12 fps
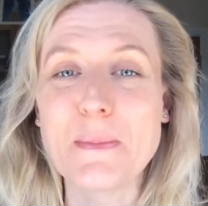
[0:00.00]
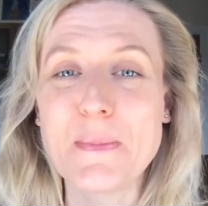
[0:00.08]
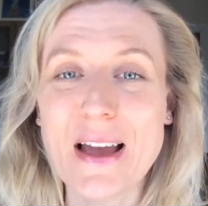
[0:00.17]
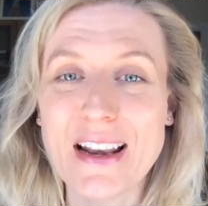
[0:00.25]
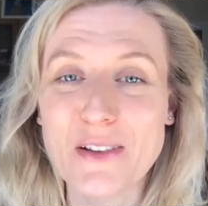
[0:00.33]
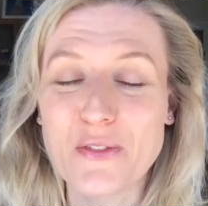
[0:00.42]
the
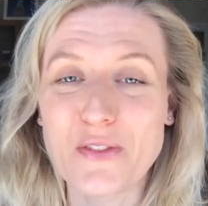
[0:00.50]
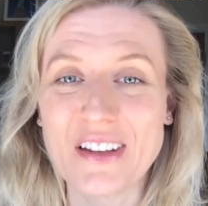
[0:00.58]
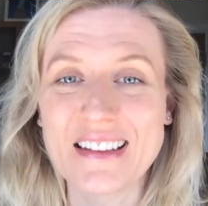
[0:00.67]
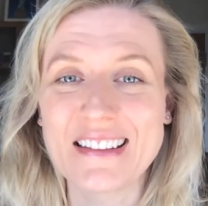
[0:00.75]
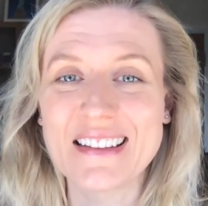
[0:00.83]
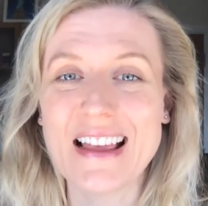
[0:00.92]

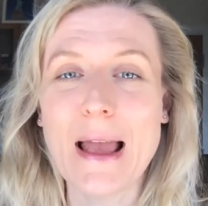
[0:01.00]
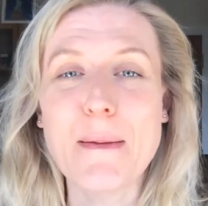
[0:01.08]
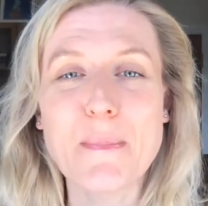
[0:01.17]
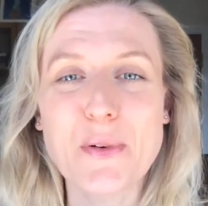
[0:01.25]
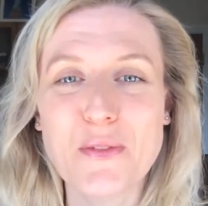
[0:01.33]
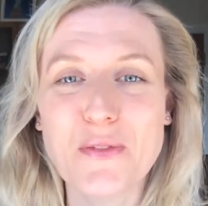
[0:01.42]
benefit,
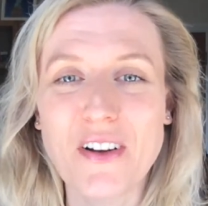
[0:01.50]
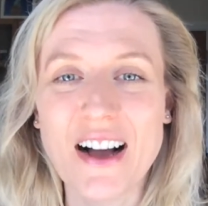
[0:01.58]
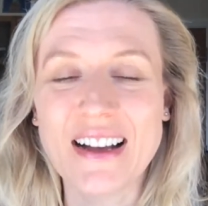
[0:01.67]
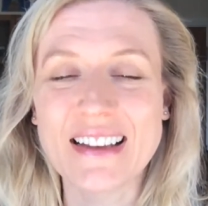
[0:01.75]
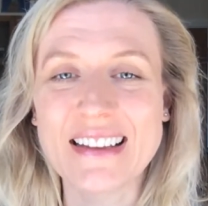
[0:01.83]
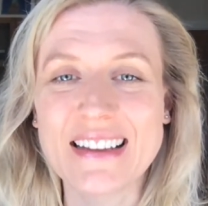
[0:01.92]

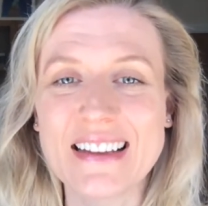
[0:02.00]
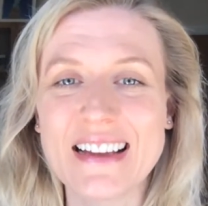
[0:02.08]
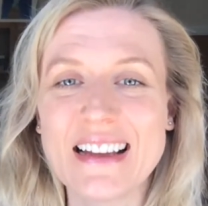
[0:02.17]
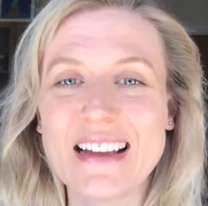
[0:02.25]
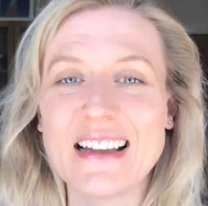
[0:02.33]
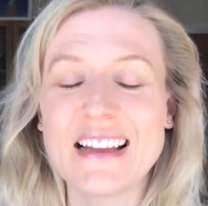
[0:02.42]
amplifying
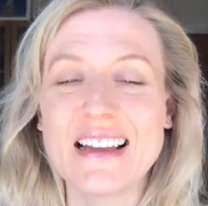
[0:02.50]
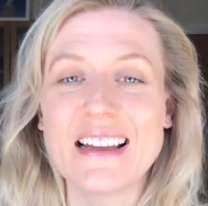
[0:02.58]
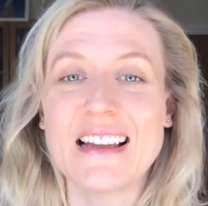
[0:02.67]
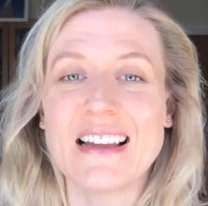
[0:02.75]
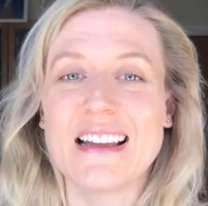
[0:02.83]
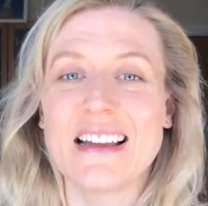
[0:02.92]

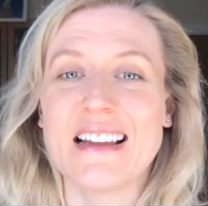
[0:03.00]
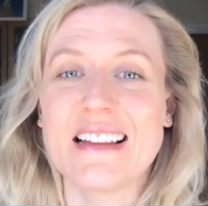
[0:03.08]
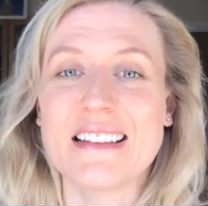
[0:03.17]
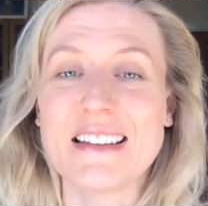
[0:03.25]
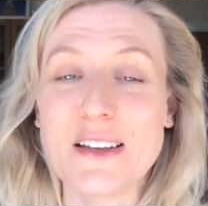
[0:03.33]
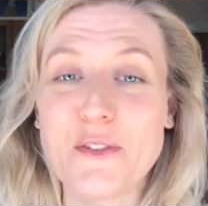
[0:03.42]

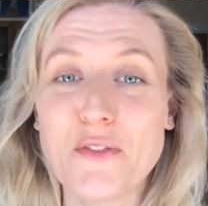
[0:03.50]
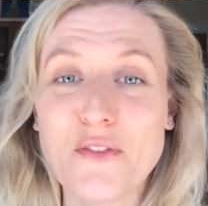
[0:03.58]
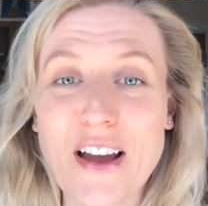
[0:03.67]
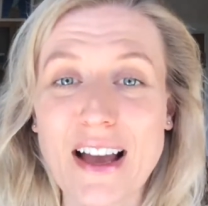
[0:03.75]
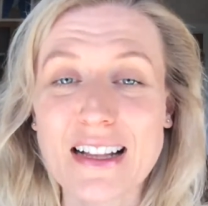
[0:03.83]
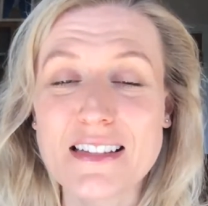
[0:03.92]
the
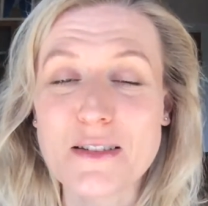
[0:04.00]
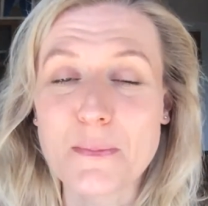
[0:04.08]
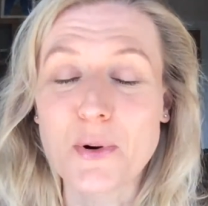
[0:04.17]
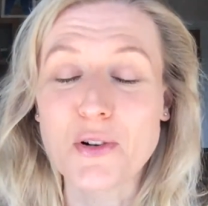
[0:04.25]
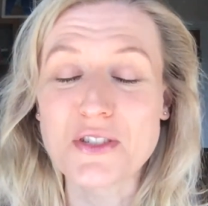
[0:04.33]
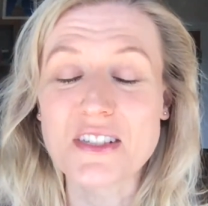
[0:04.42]
effects, the
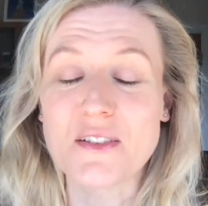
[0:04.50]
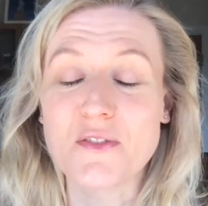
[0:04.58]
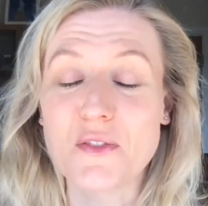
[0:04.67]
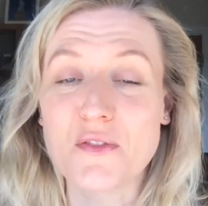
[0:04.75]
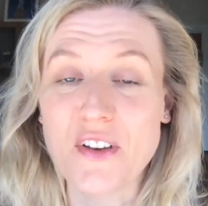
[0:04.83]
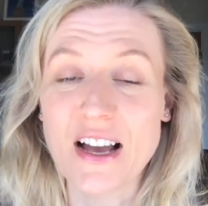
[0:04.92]
positive
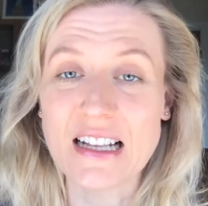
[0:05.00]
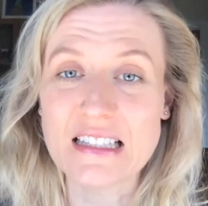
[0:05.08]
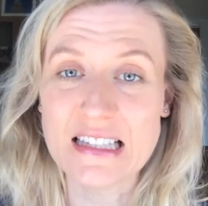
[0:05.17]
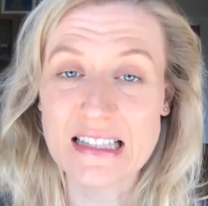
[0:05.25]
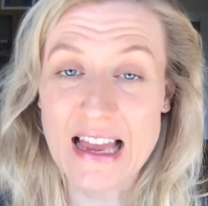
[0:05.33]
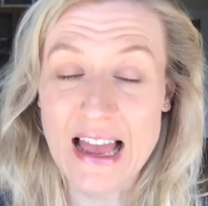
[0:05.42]
effect
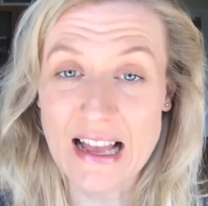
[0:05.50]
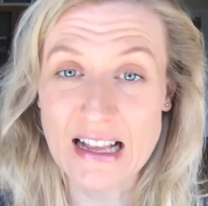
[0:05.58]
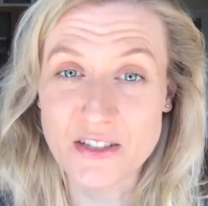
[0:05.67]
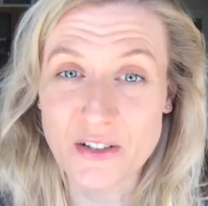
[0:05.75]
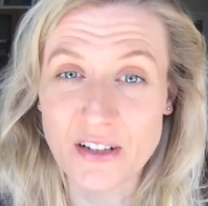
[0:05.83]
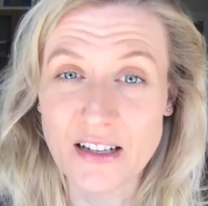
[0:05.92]
it
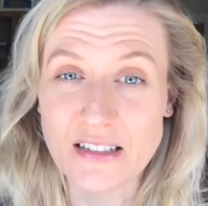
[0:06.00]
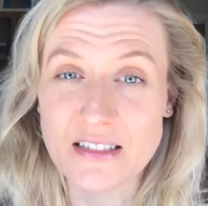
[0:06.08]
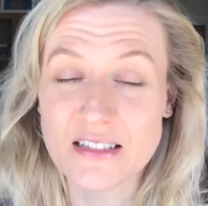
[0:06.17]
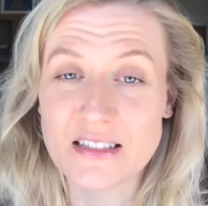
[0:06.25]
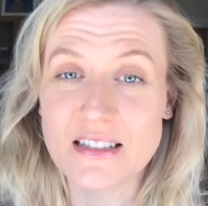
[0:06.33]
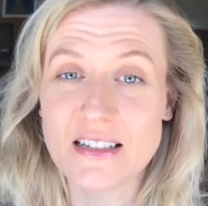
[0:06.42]
has on
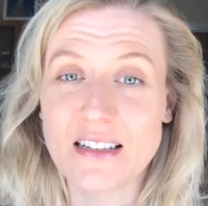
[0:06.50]
us.